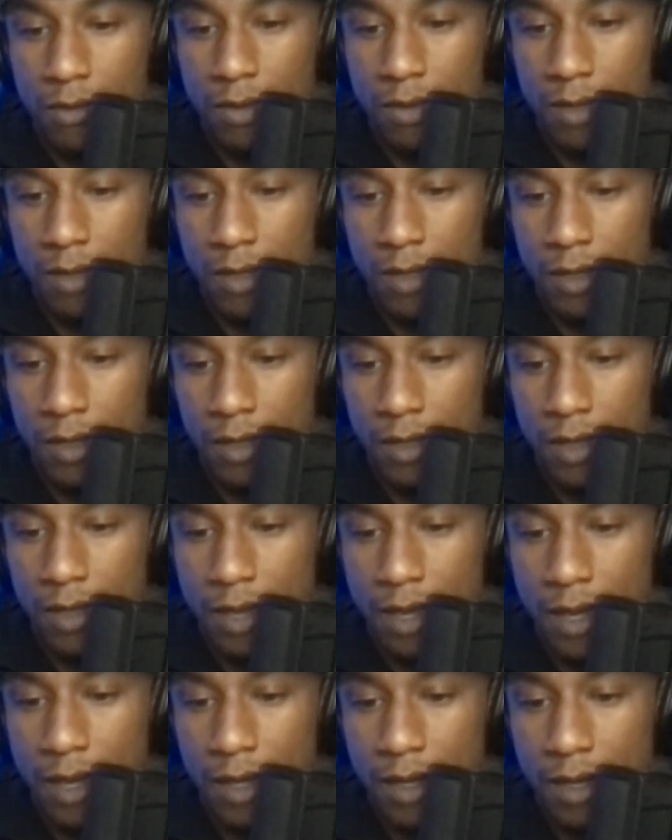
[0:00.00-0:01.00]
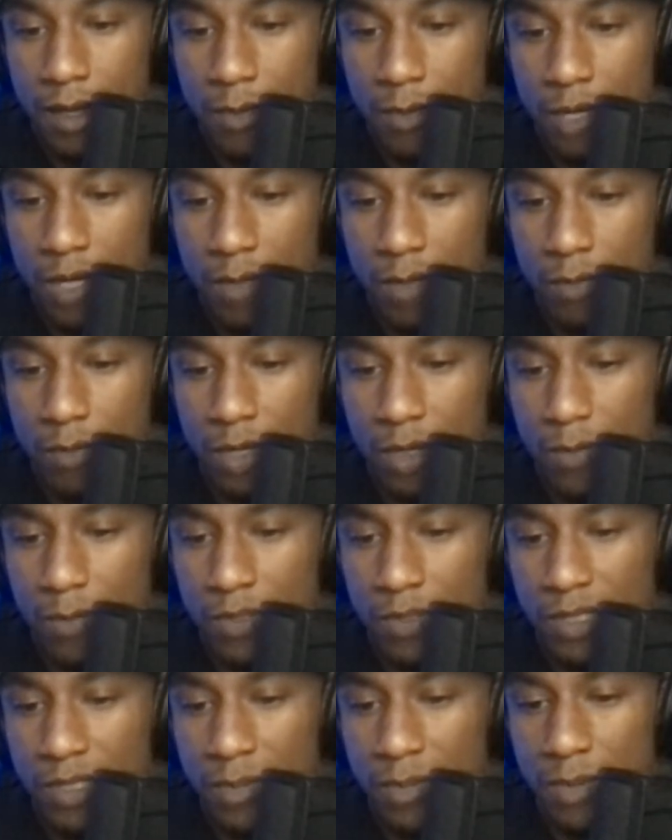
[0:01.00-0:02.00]
like that. And I'm going to
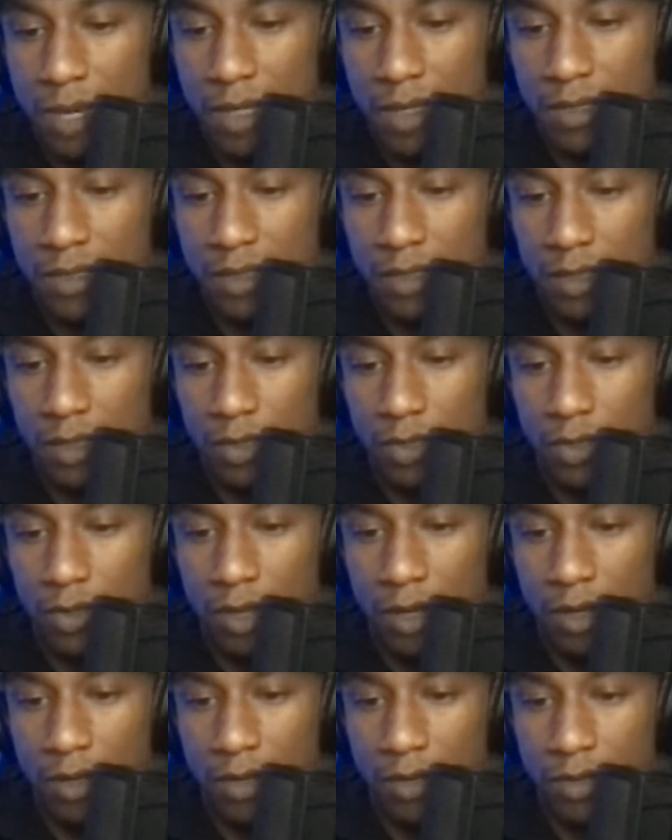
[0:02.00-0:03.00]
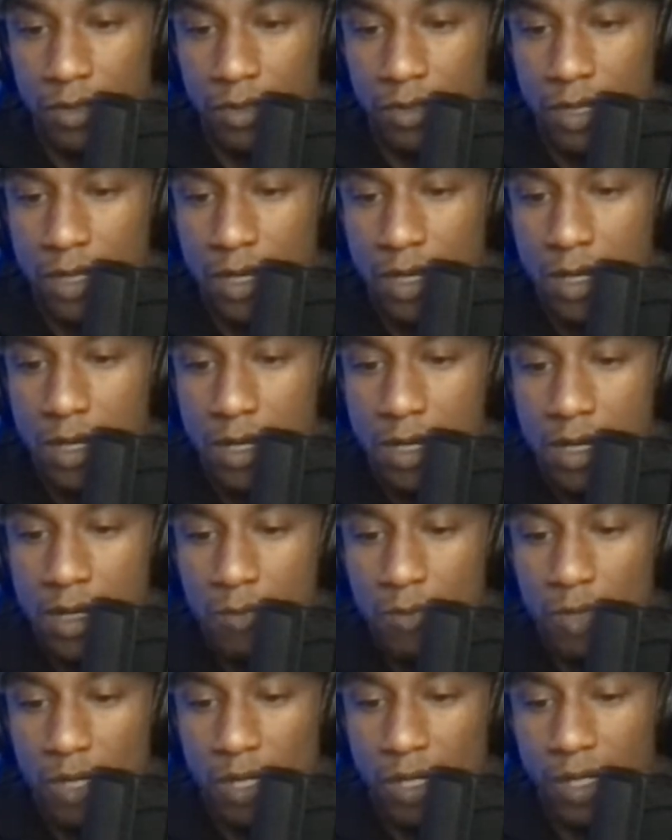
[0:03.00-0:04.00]
purposely make this a little large,
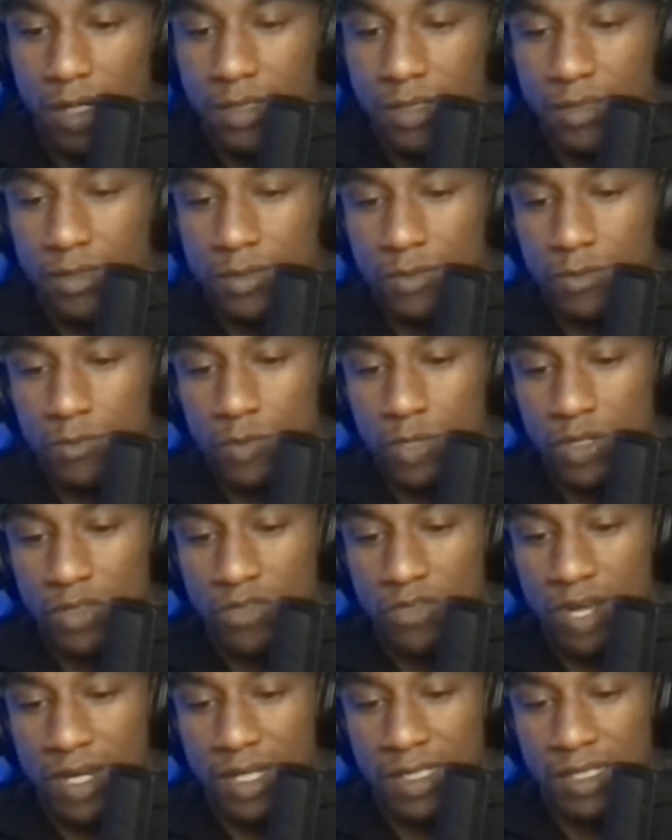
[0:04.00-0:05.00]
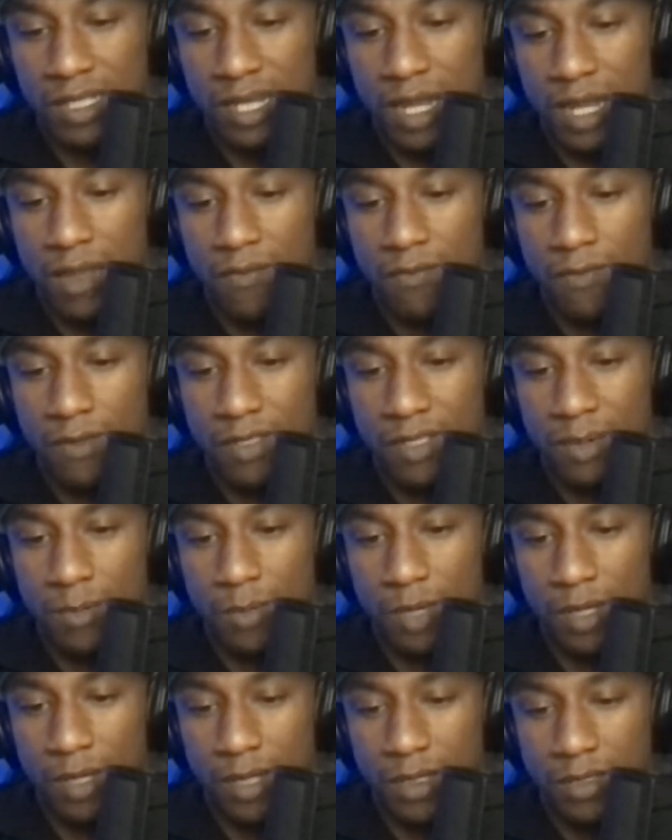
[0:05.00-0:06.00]
because when you try to save
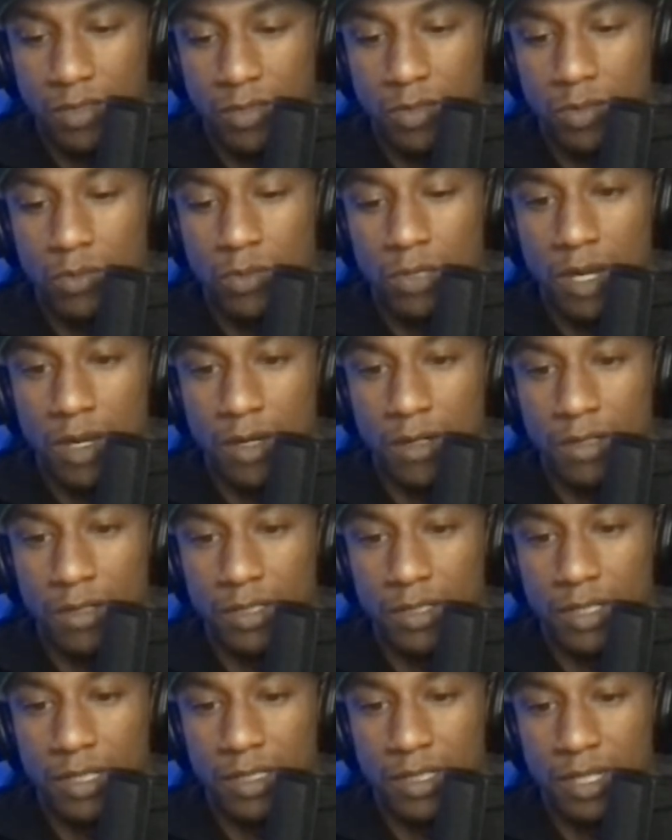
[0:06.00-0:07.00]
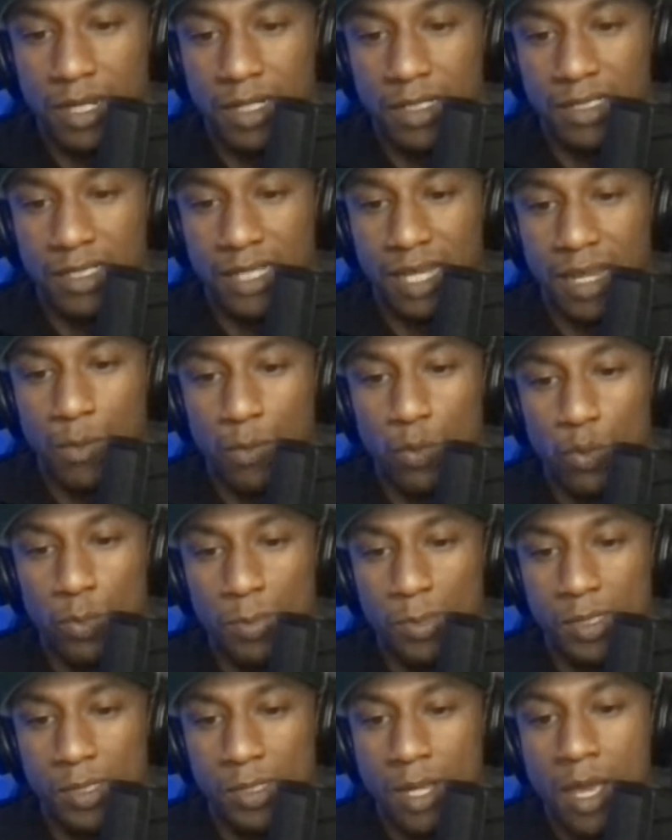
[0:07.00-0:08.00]
something that's too large, it's going to say,
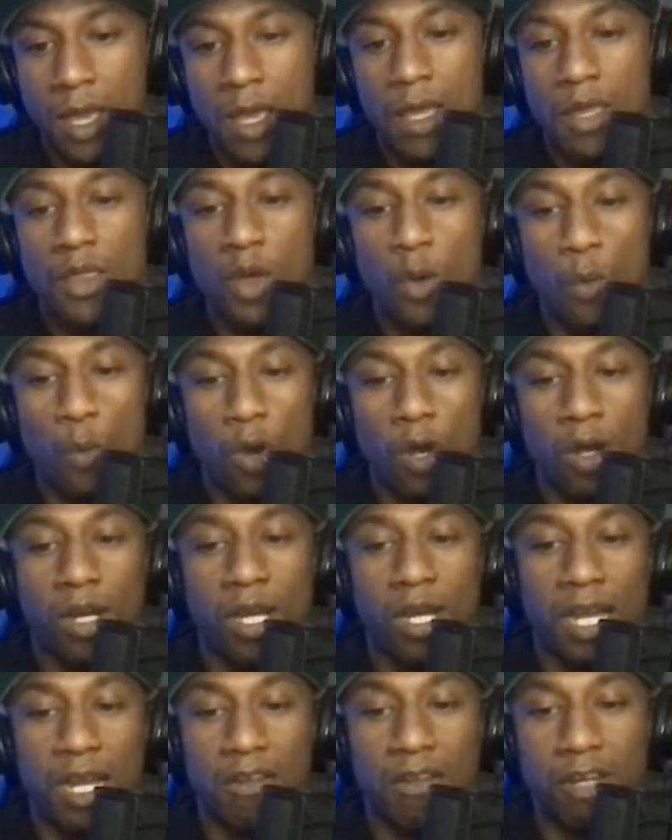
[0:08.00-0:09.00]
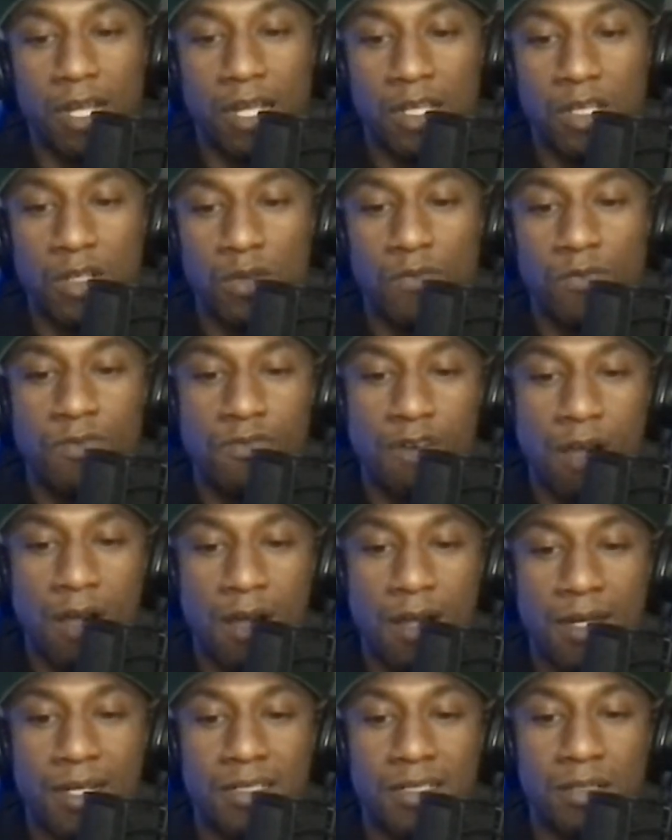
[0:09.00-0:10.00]
whoops, the work area you've
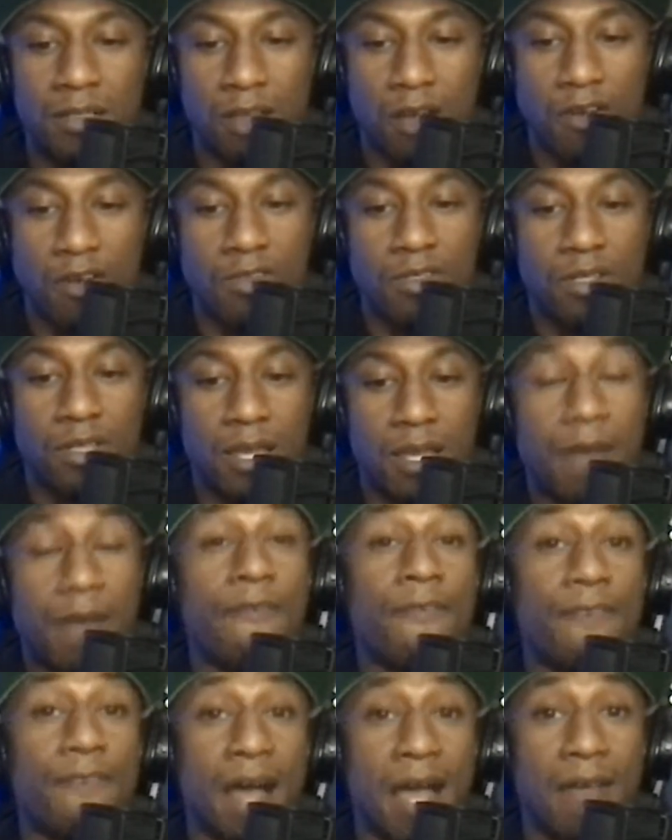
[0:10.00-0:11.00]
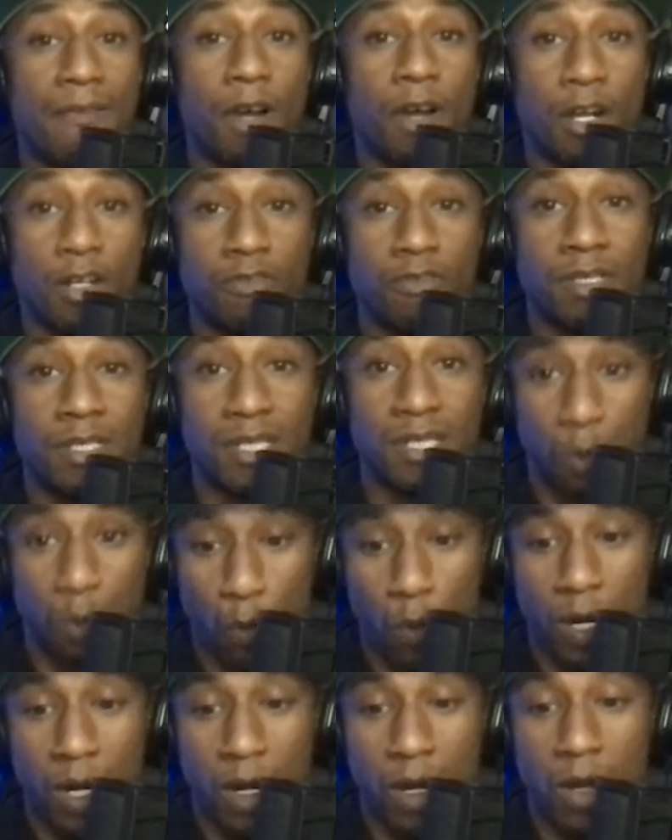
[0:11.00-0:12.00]
drawn is larger than 500
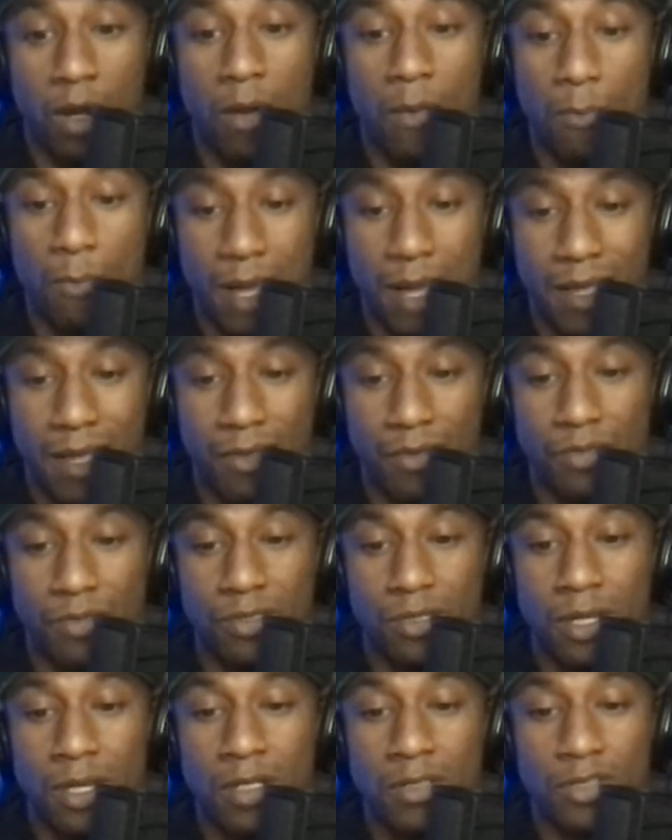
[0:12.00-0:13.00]
square miles.